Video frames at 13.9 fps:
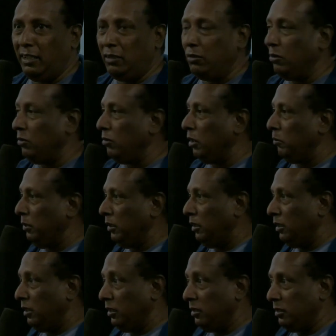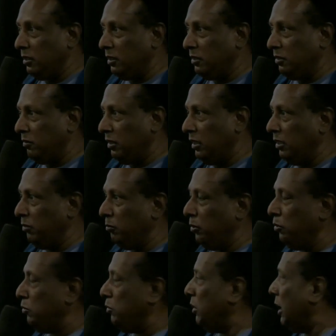So, that's a very
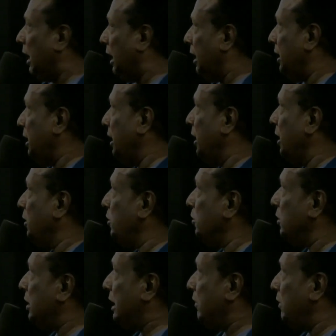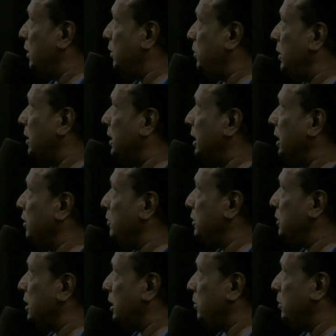beautiful idea to develop that kind of a
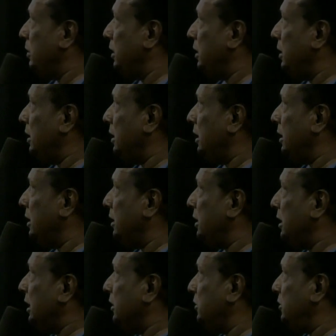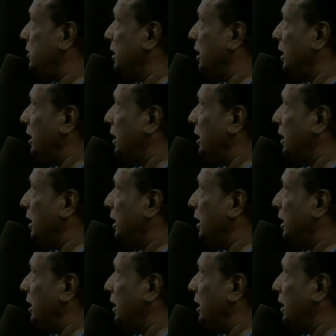script that it is.